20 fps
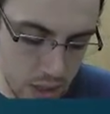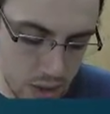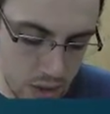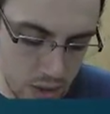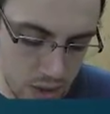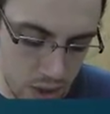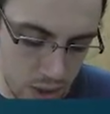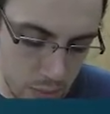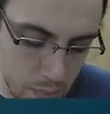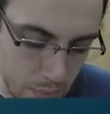
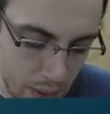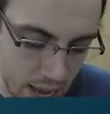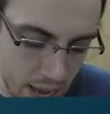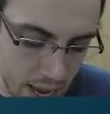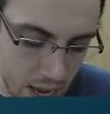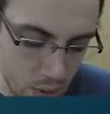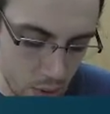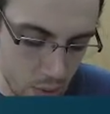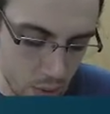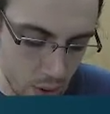to the
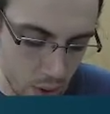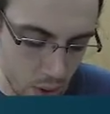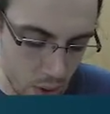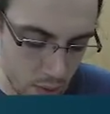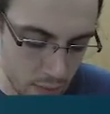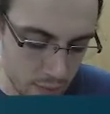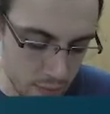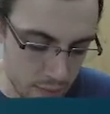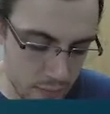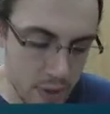power
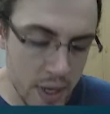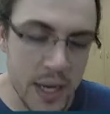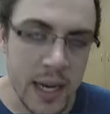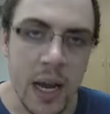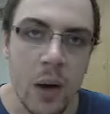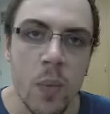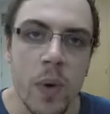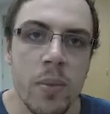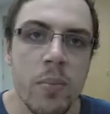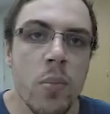of,
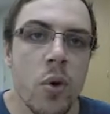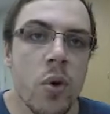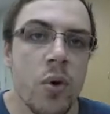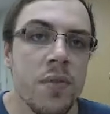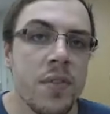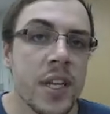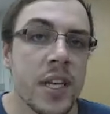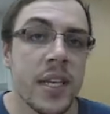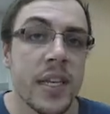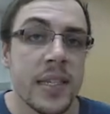now we
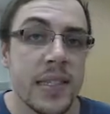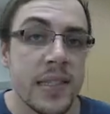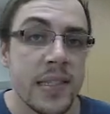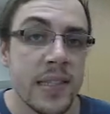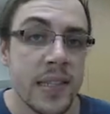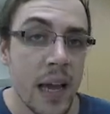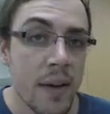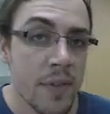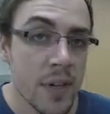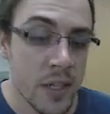moved it
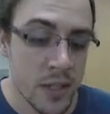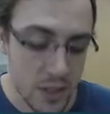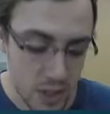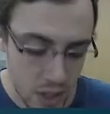seven